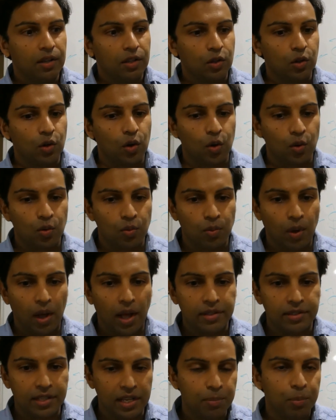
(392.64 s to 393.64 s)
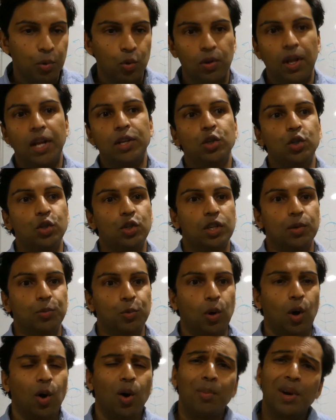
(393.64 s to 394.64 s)
you know, a deeper relationship?
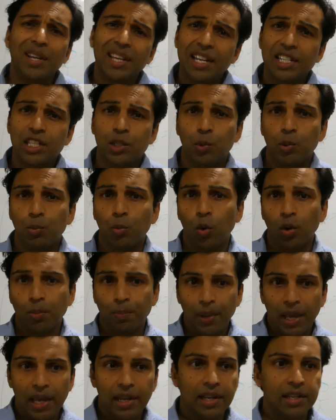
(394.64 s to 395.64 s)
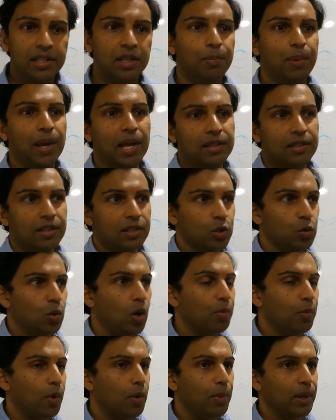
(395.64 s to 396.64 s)
Do I want my kids to be more independent? Do I
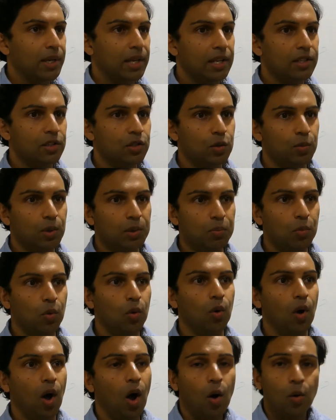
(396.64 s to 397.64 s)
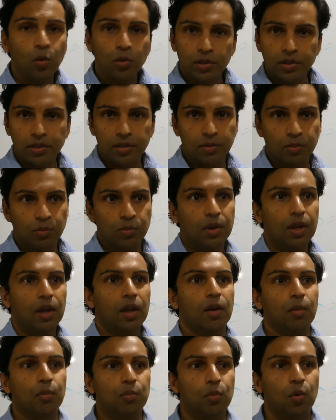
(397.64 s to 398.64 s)
want my kids to be more wholesome,
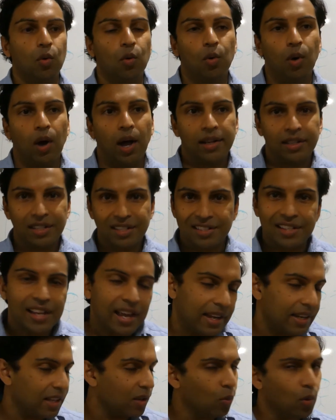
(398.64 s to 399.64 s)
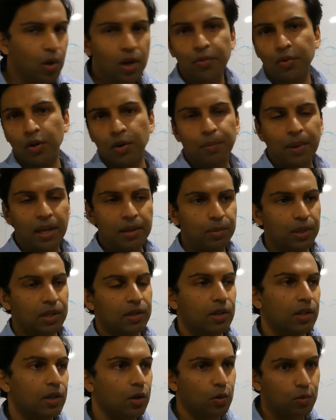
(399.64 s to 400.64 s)
more understanding, whatever it may be,
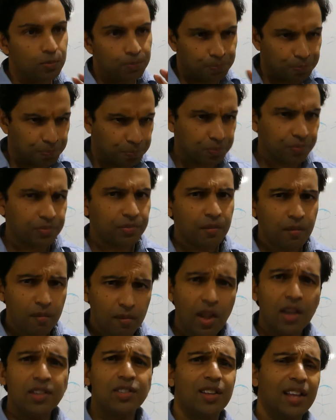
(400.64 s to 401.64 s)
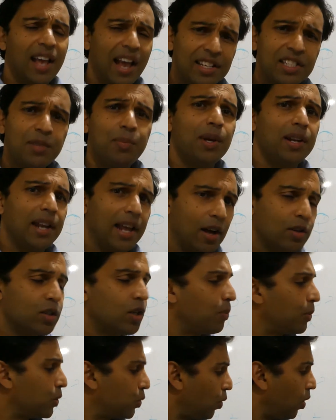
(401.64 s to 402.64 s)
you know? So there has to be an
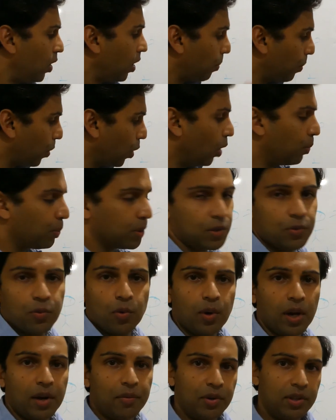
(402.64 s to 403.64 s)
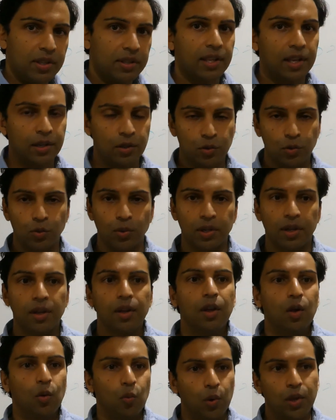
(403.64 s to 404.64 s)
outcome as well, a purpose for everything that you're doing,
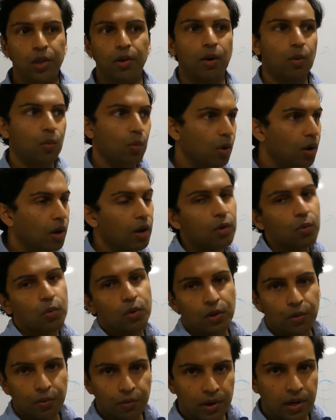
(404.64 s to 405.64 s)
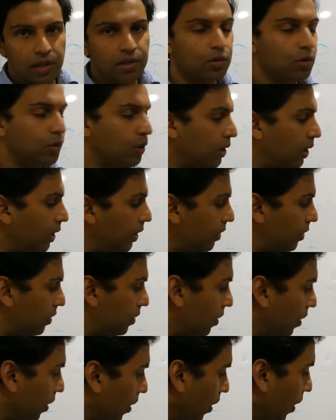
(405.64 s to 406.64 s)
whether at work, with your friends, or your
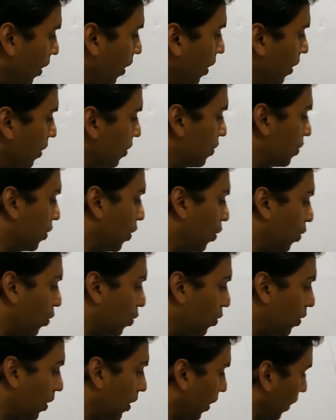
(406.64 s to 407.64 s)
kids. So,